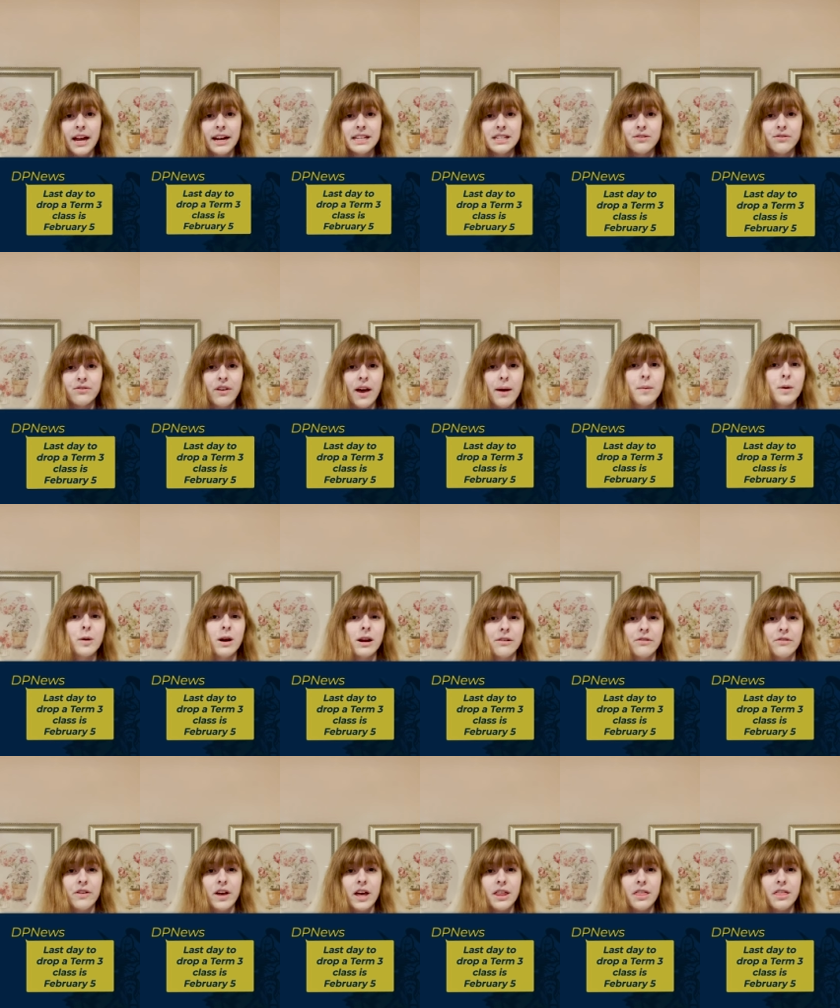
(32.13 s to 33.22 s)
is February
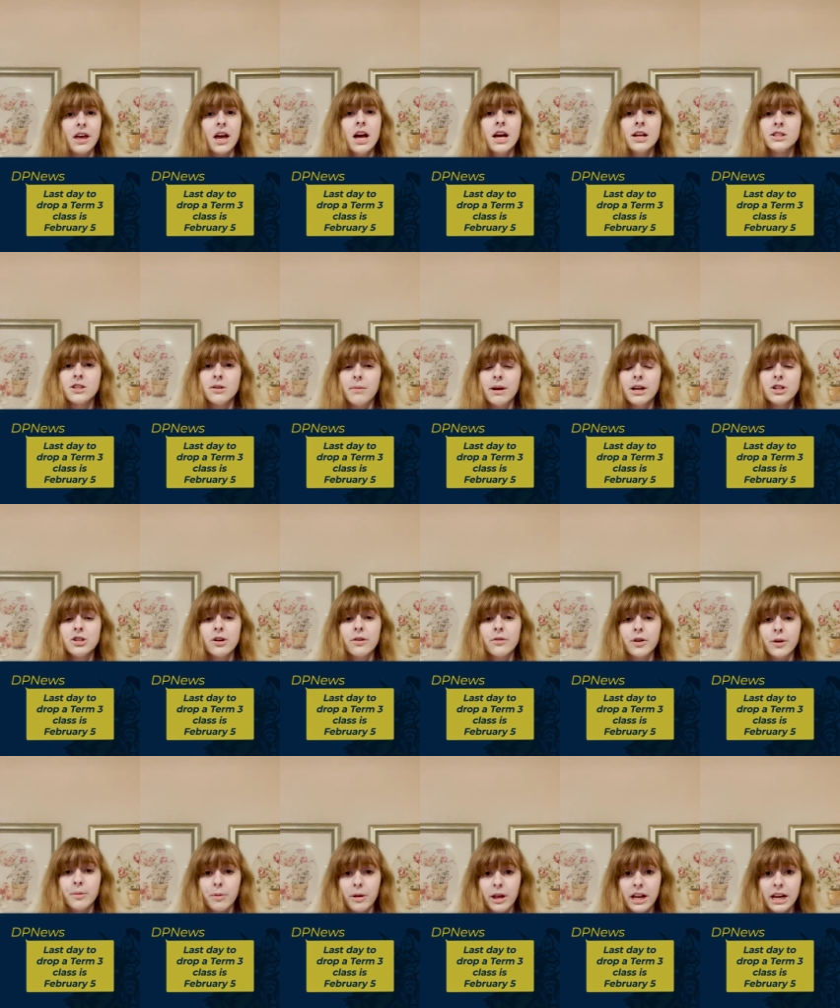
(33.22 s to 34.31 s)
5th. So make sure if you're
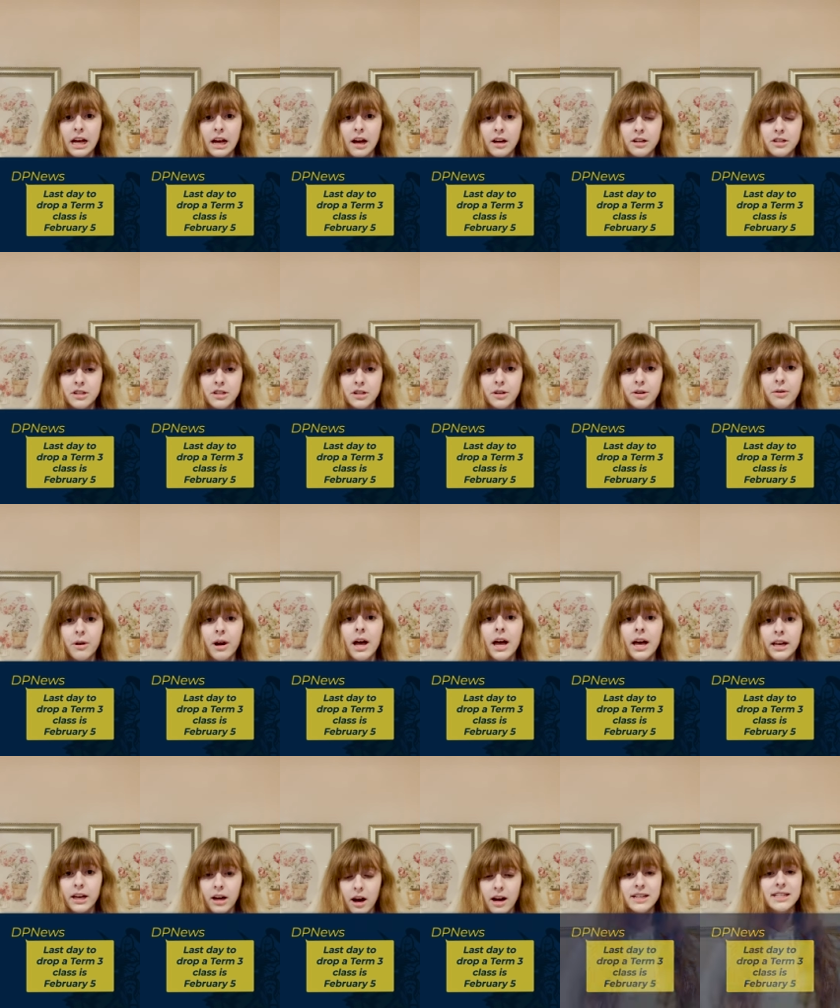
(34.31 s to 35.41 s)
planning on to,
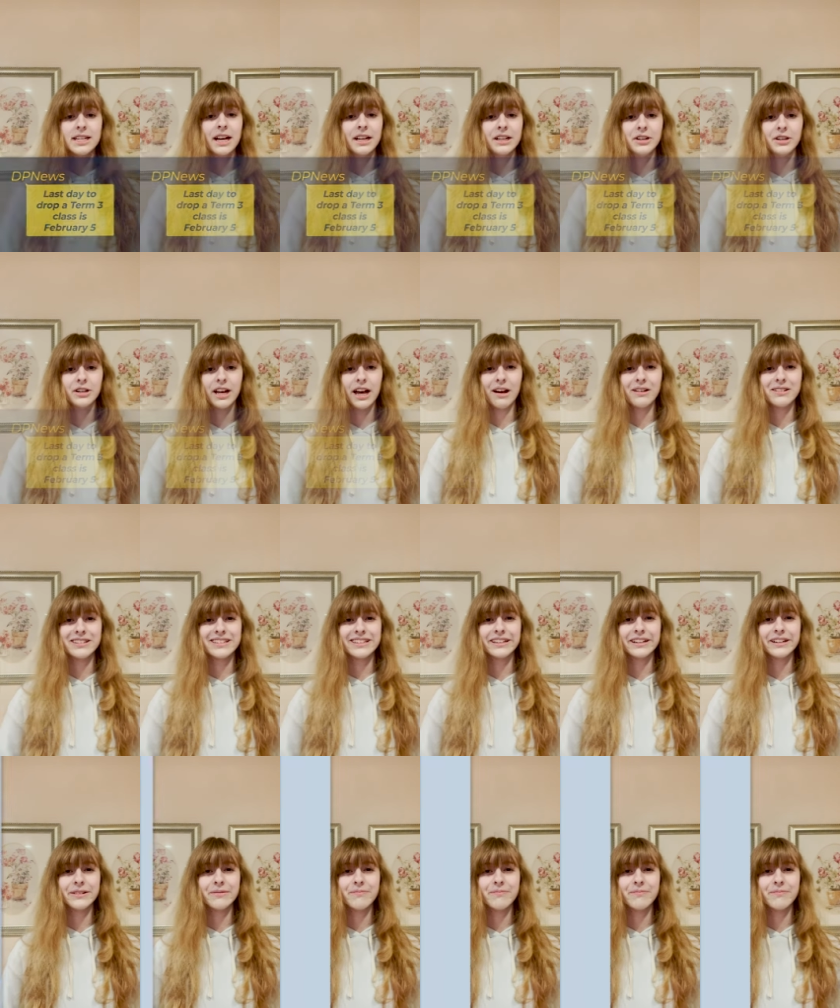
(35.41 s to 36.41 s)
contact your counselor.